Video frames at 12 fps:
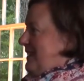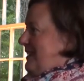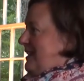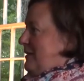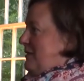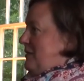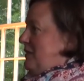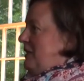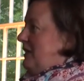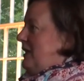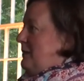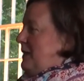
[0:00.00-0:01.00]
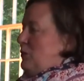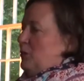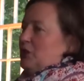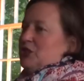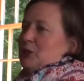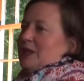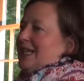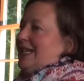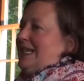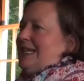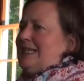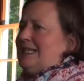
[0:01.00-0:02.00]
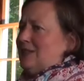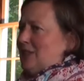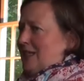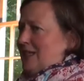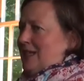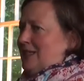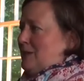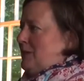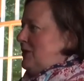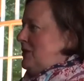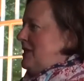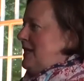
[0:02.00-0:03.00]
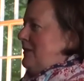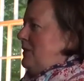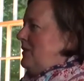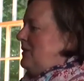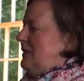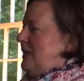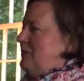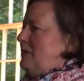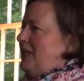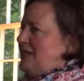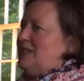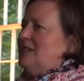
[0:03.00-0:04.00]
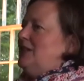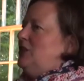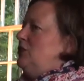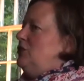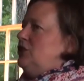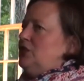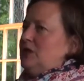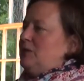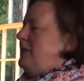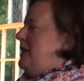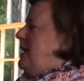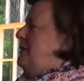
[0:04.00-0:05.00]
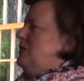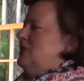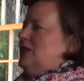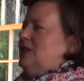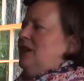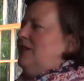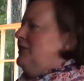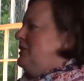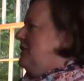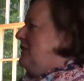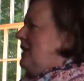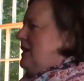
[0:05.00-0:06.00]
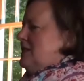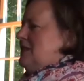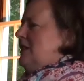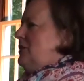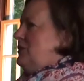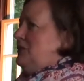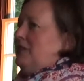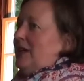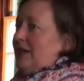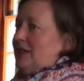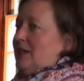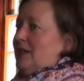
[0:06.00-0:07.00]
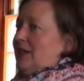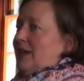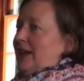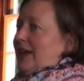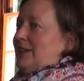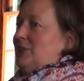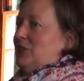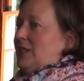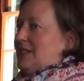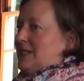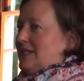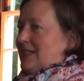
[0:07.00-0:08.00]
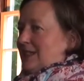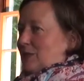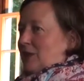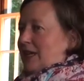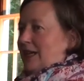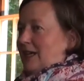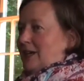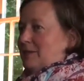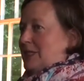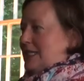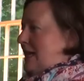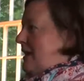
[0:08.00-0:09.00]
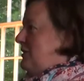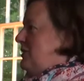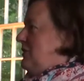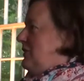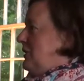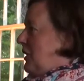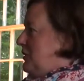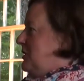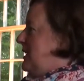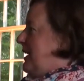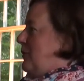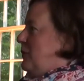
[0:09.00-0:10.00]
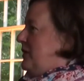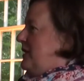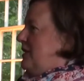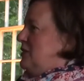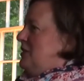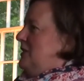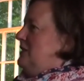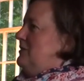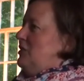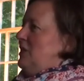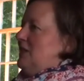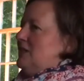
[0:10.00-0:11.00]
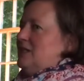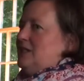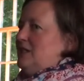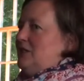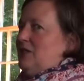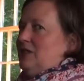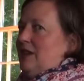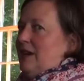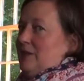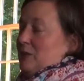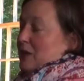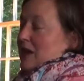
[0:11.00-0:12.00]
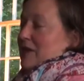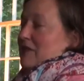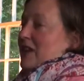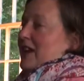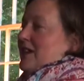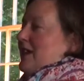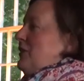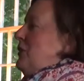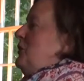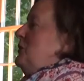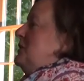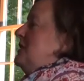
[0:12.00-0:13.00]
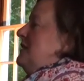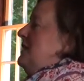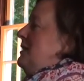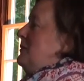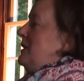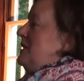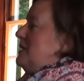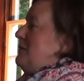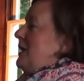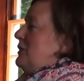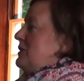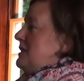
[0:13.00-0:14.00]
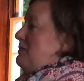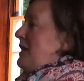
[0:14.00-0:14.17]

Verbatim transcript: Um, really, I mean, we're doing it easily at the Miller's table. Like pizza, you should be able to cover your costs and do fine and just it, when it comes down to large scale production, just you, we're not finding those pizza makers in